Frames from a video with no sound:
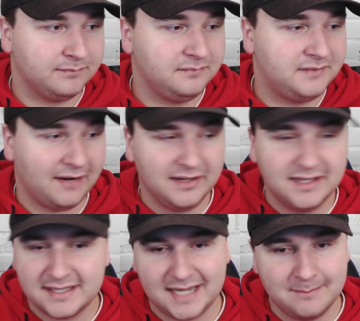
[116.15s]
They're in
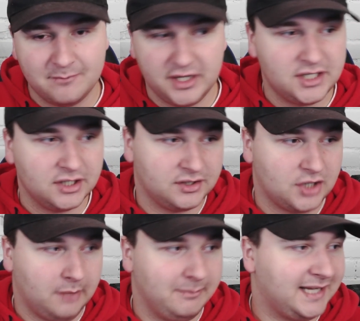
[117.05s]
the same region as
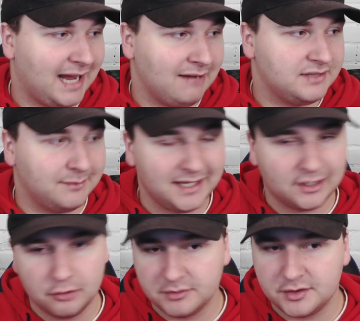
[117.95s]
Derby County when it
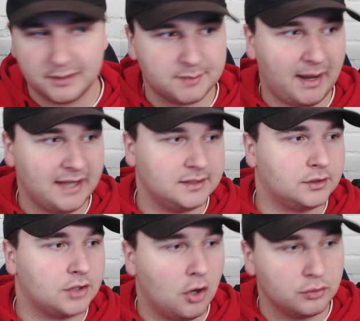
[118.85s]
comes to expected
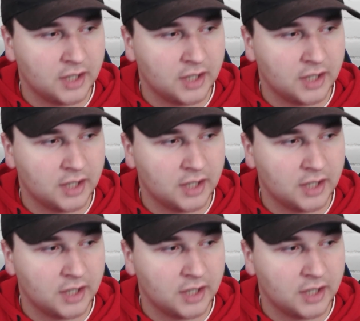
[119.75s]
goals,